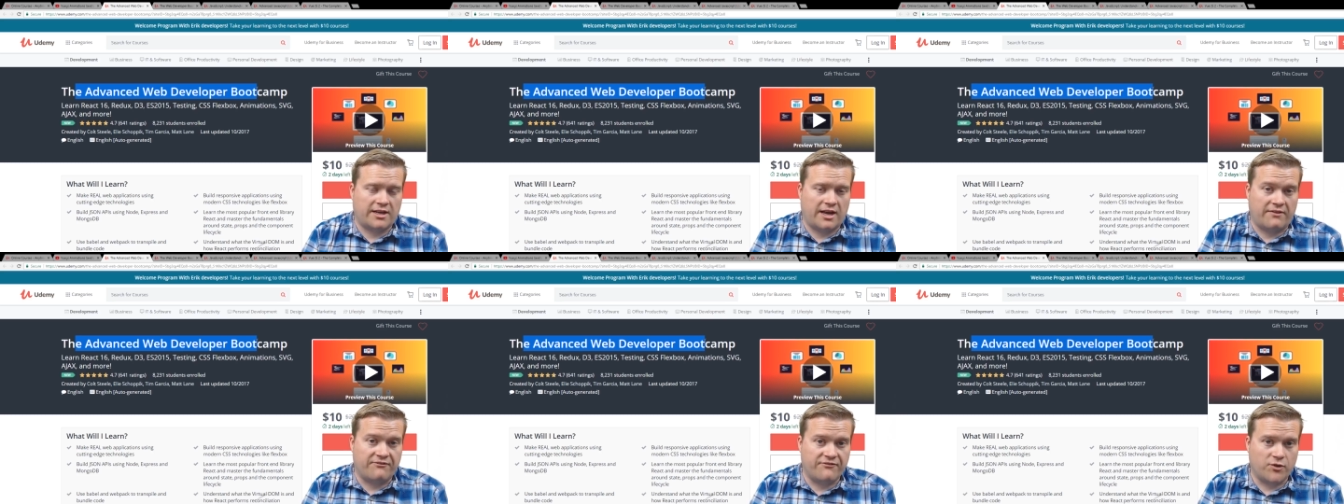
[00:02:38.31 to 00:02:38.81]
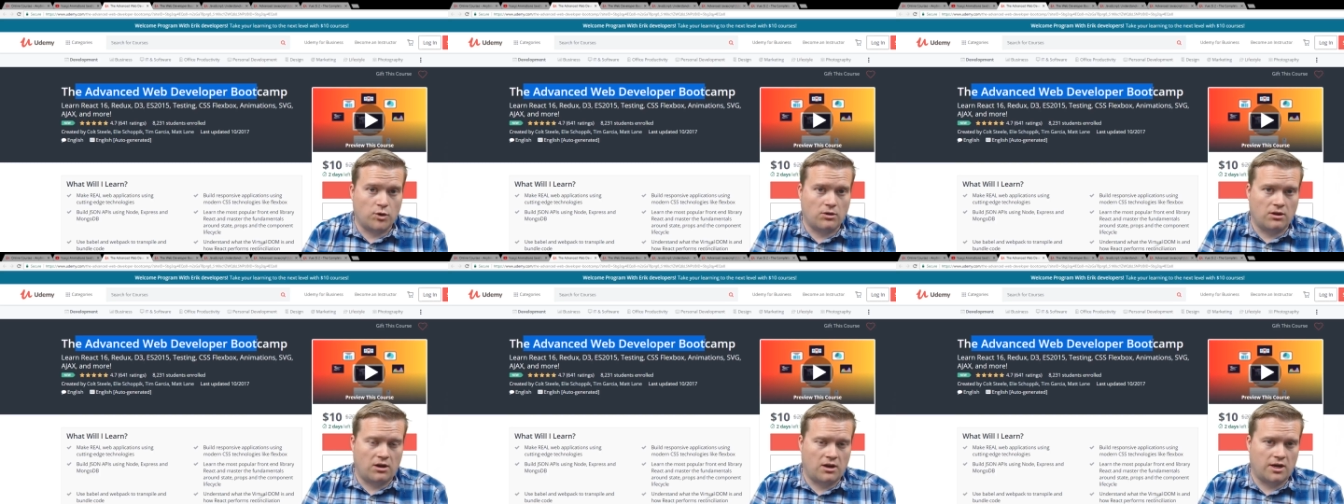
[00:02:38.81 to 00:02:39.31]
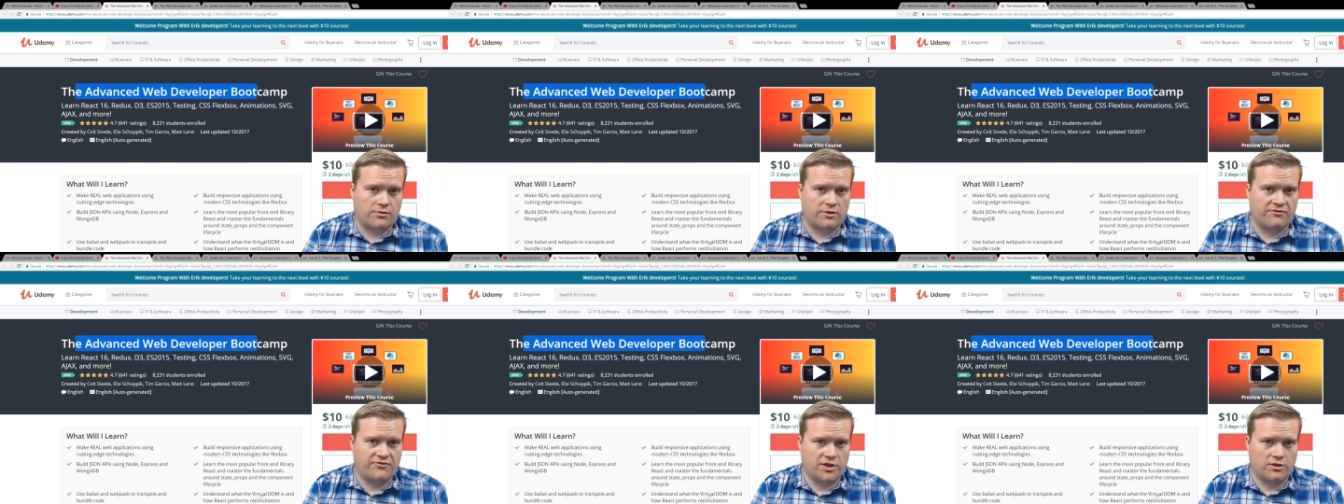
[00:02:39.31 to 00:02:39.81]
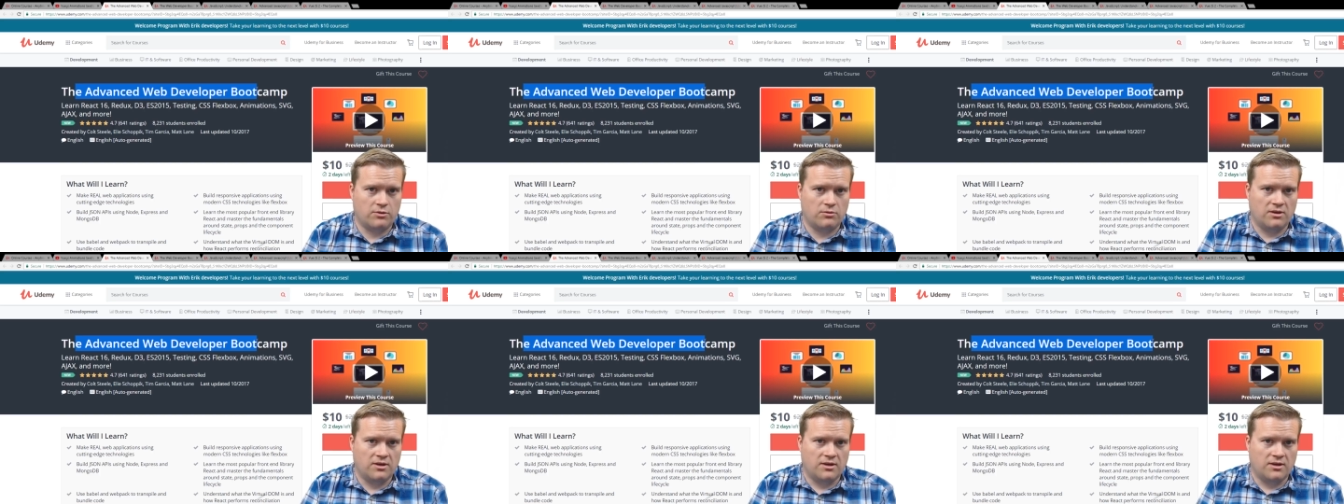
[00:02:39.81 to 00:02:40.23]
a full on review